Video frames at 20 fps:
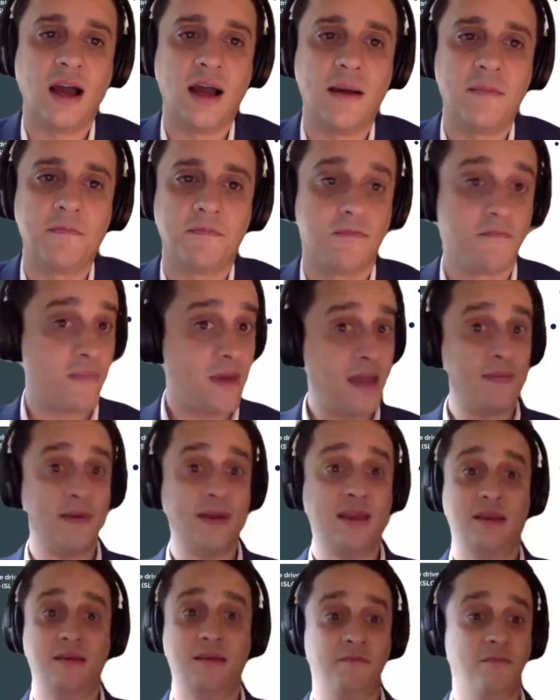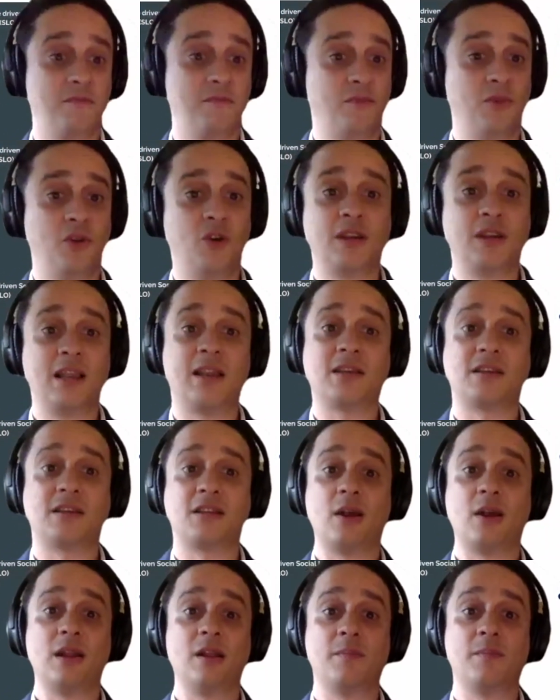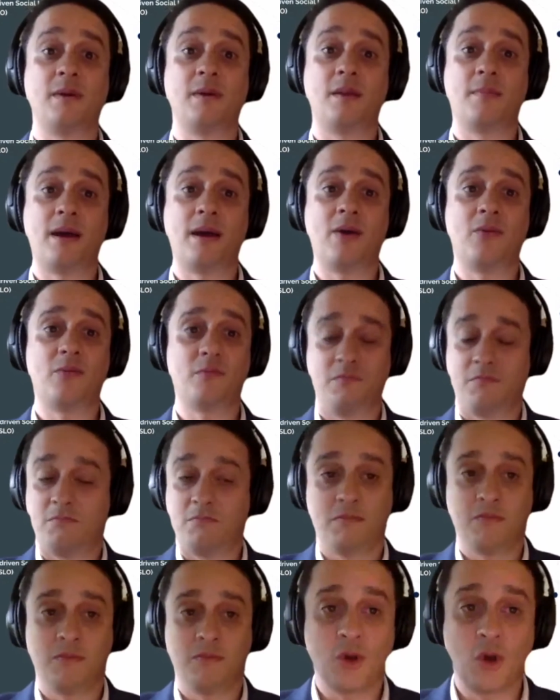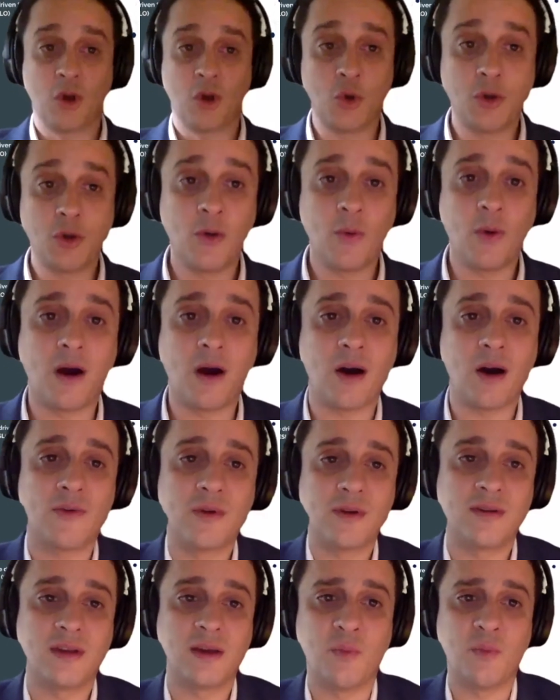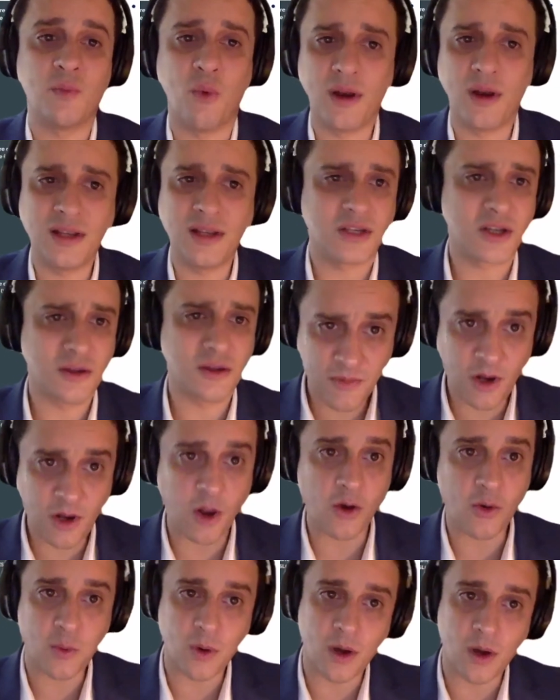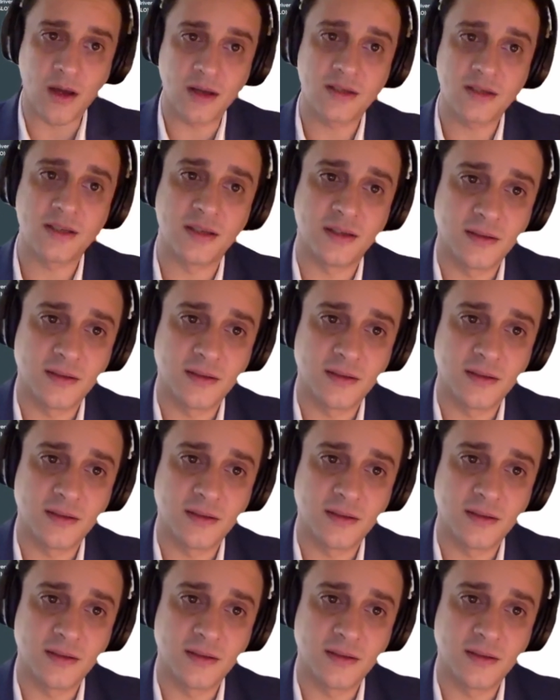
maybe you could let us know a little bit about who you are and what is Clockworx.